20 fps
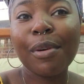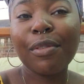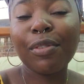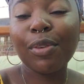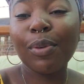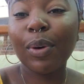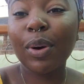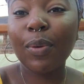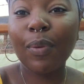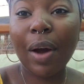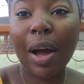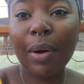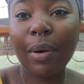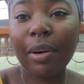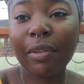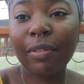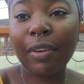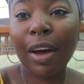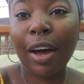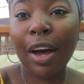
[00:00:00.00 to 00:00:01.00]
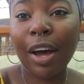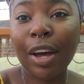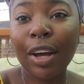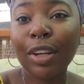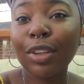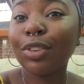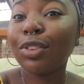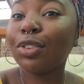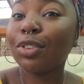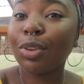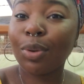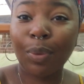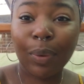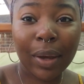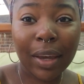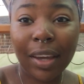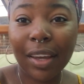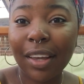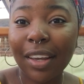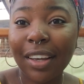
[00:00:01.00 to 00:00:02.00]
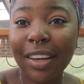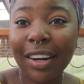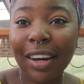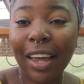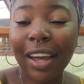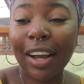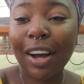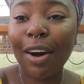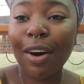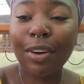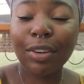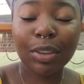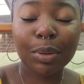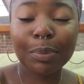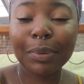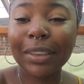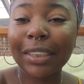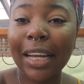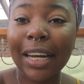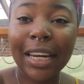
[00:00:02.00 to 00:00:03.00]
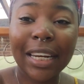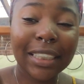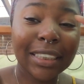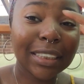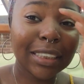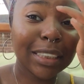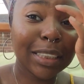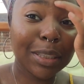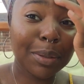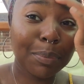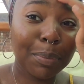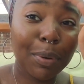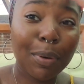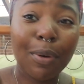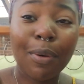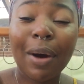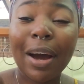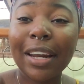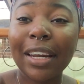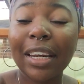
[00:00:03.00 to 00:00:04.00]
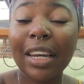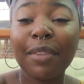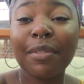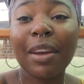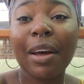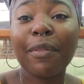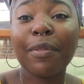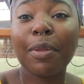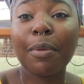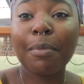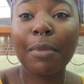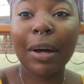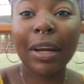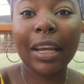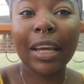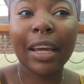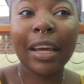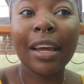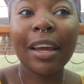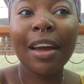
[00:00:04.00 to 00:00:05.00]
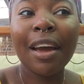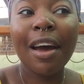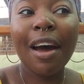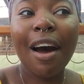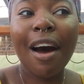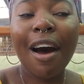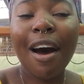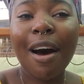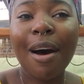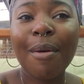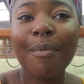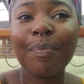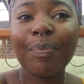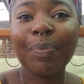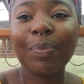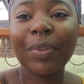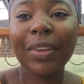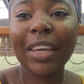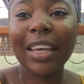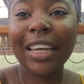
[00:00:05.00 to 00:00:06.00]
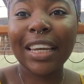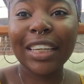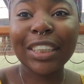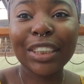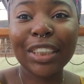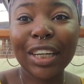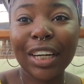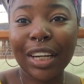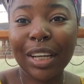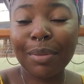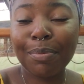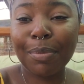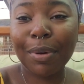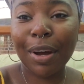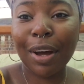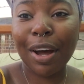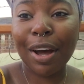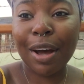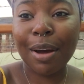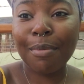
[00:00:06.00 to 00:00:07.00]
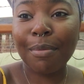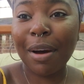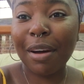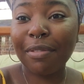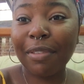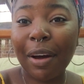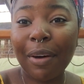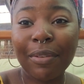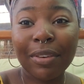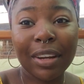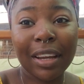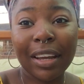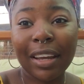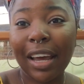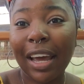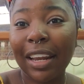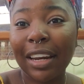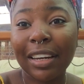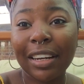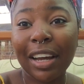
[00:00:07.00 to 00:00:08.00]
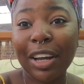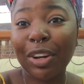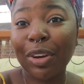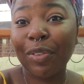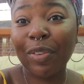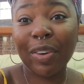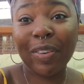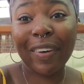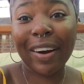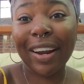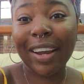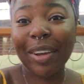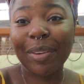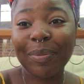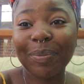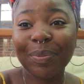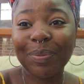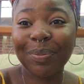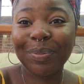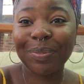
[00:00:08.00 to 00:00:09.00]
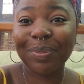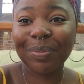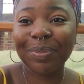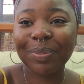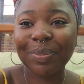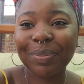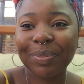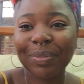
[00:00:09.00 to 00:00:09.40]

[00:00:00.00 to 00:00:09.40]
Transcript: if you want to work with her, do it. Like 100% listen to the pool. I didn't even have the money initially, but I found it and I didn't regret it.